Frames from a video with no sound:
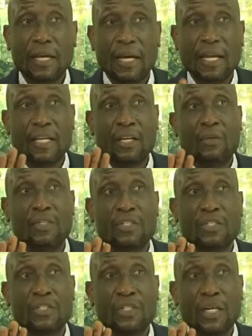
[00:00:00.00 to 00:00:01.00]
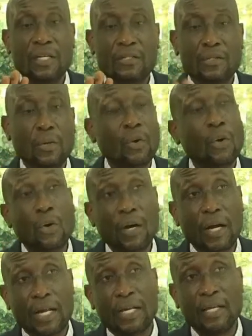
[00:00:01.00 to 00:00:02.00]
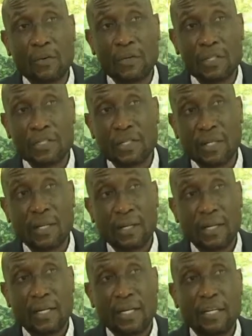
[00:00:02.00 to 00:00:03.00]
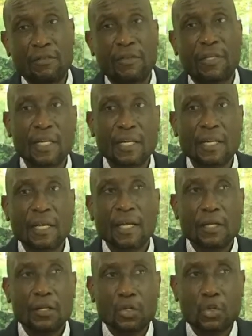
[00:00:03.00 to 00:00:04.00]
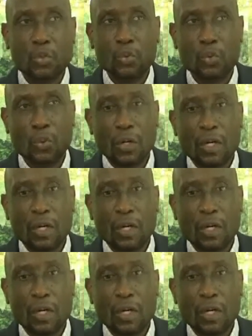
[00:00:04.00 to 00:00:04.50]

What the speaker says: an increase in shares or an increase in dividend. Two,